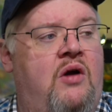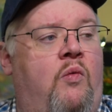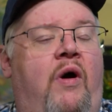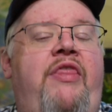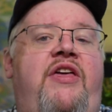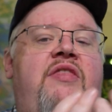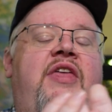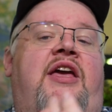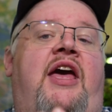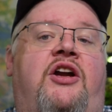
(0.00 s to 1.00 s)
one thing
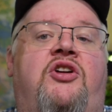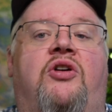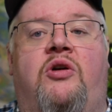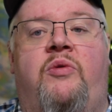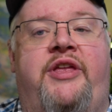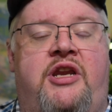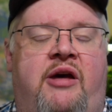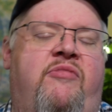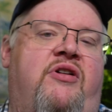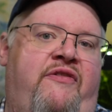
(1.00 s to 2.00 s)
that can occur with a
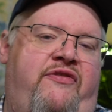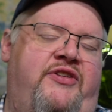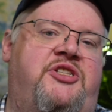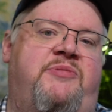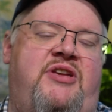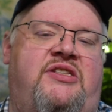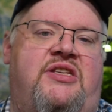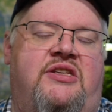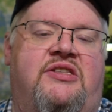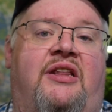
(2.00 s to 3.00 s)
number of fish
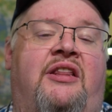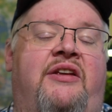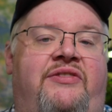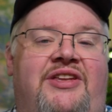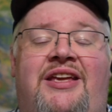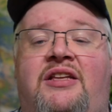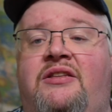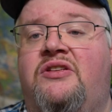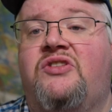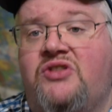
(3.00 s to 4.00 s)
species that lived
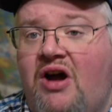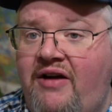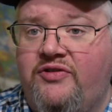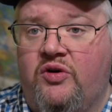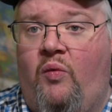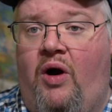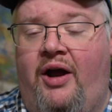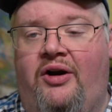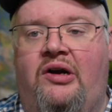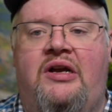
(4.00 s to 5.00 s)
in softer
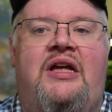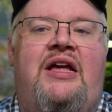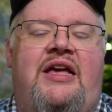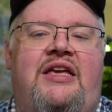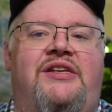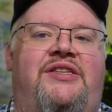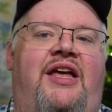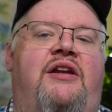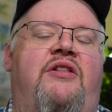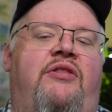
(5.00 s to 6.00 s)
water is
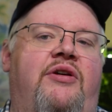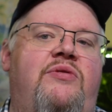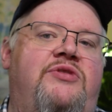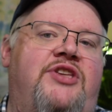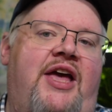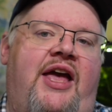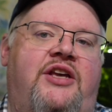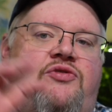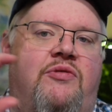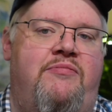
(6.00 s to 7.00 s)
that those extra